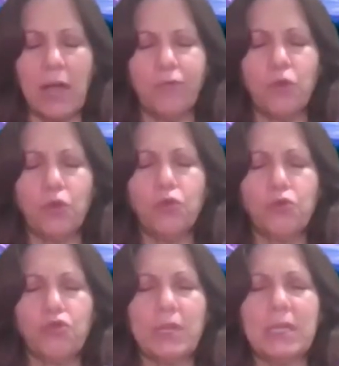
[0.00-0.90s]

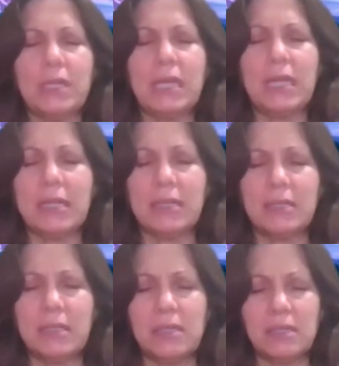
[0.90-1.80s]
evolution
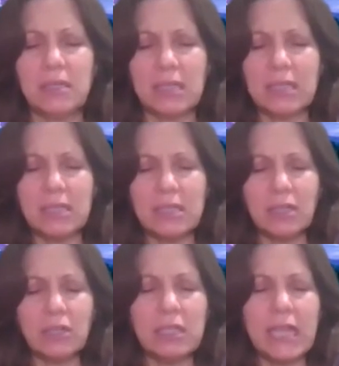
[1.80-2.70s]
existence.
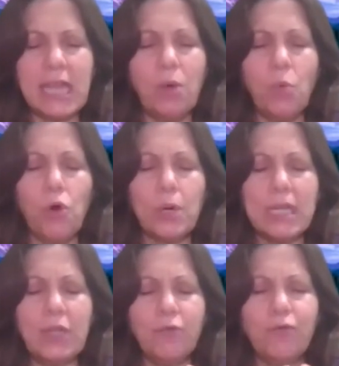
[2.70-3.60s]
They were
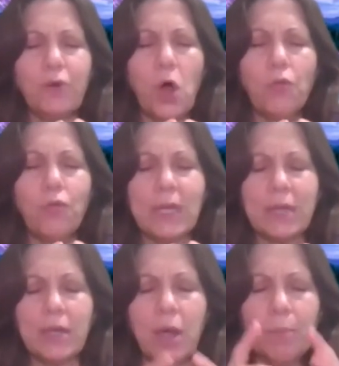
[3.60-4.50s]

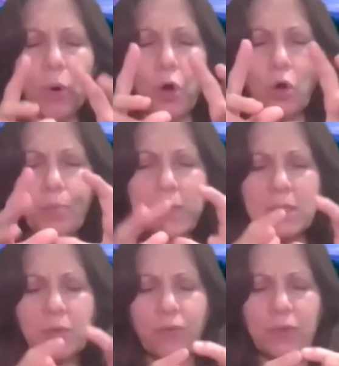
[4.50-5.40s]
evolving
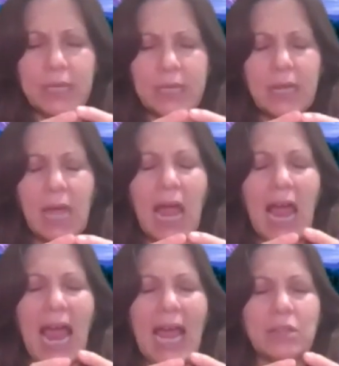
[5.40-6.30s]
purposefully
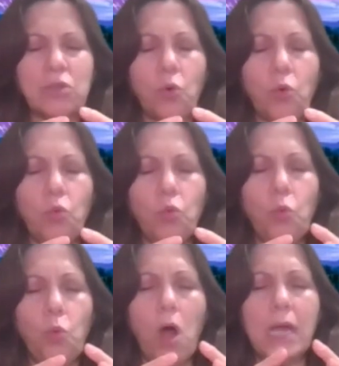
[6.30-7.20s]
as
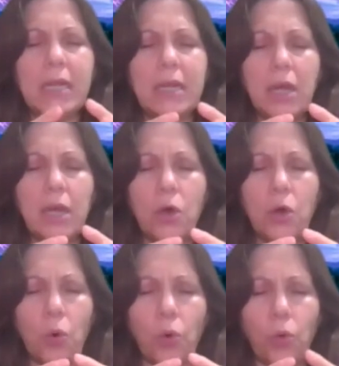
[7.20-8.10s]
one
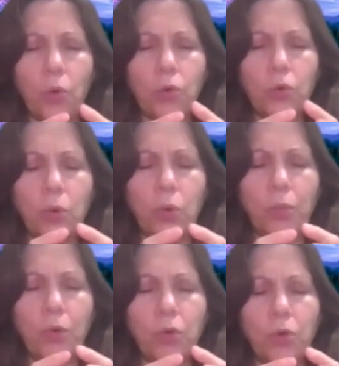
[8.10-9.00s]

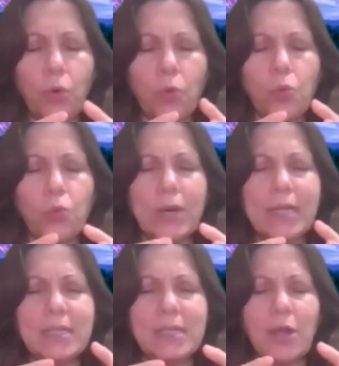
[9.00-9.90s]
global
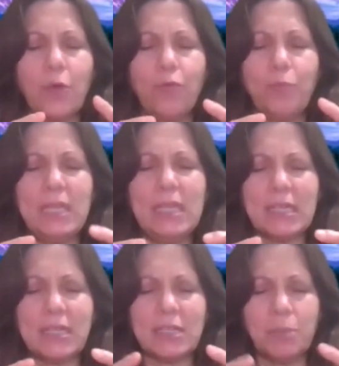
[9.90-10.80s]
race of
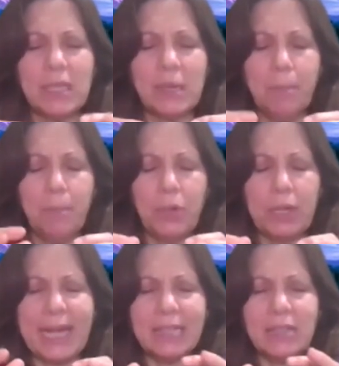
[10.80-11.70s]
beings, be it
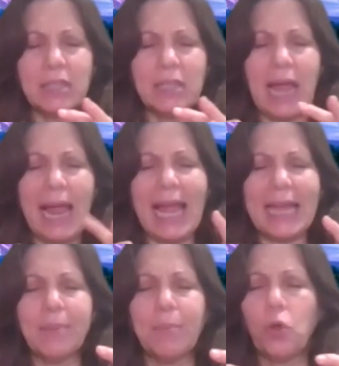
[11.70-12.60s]
plant,
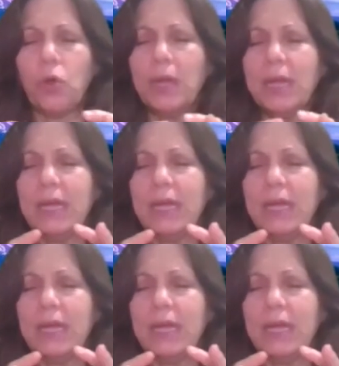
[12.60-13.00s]
animal,